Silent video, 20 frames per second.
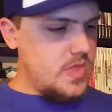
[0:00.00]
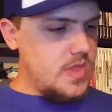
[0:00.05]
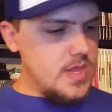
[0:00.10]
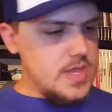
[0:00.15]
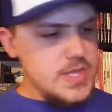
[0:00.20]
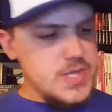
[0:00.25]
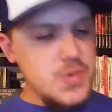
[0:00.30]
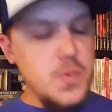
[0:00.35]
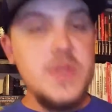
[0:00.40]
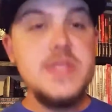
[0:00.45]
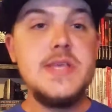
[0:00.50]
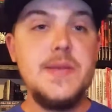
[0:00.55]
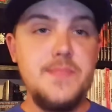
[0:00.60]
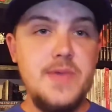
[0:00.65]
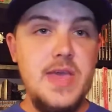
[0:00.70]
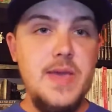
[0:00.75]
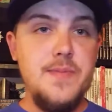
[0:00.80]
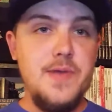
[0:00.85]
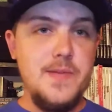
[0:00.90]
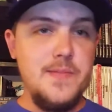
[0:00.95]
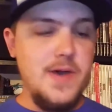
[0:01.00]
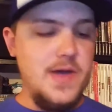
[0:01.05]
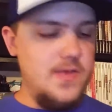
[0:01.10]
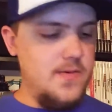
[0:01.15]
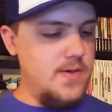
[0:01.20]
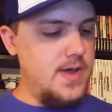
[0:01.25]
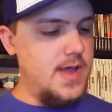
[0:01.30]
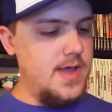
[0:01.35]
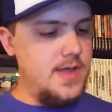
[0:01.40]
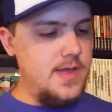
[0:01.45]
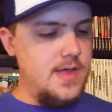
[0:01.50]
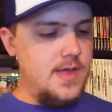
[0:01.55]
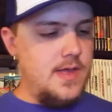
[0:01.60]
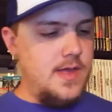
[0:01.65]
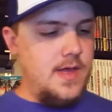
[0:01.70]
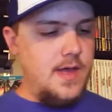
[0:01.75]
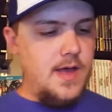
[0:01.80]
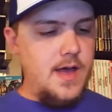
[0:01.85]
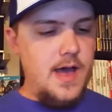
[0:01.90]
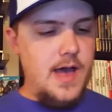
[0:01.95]
These are the ones I'm keeping, by the way.
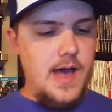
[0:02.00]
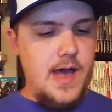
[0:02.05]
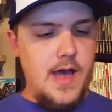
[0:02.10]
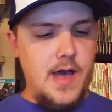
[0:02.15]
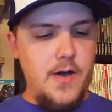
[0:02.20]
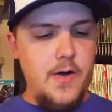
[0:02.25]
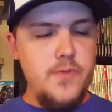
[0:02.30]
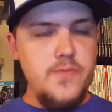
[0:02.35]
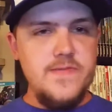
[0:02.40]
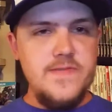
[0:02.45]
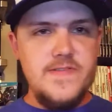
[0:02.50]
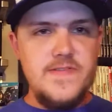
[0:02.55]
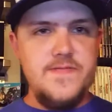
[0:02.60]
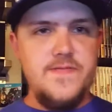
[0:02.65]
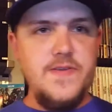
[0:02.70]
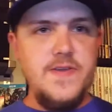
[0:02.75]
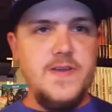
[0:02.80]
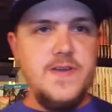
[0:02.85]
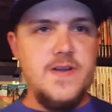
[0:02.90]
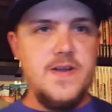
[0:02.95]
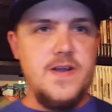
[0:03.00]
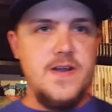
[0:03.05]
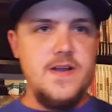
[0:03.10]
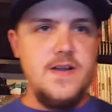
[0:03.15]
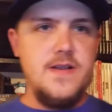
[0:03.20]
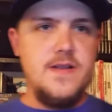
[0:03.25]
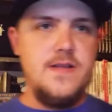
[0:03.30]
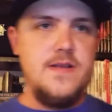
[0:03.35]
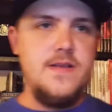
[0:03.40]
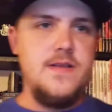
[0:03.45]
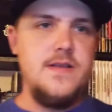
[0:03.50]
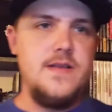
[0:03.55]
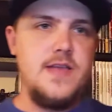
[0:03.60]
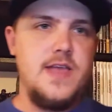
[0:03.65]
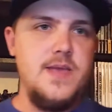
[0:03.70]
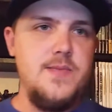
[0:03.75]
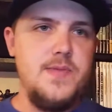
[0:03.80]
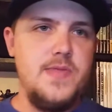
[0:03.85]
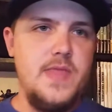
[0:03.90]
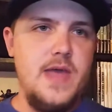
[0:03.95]
Odin Sphere,
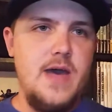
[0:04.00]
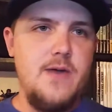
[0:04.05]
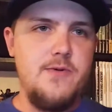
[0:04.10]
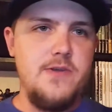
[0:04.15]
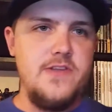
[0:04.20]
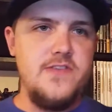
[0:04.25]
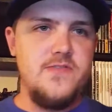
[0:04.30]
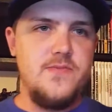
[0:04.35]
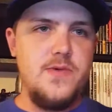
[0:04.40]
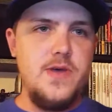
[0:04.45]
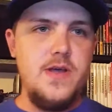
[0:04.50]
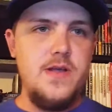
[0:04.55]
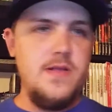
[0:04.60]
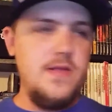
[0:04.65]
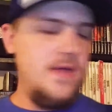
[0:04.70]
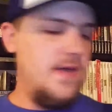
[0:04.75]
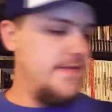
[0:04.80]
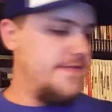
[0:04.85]
keeping that one as well.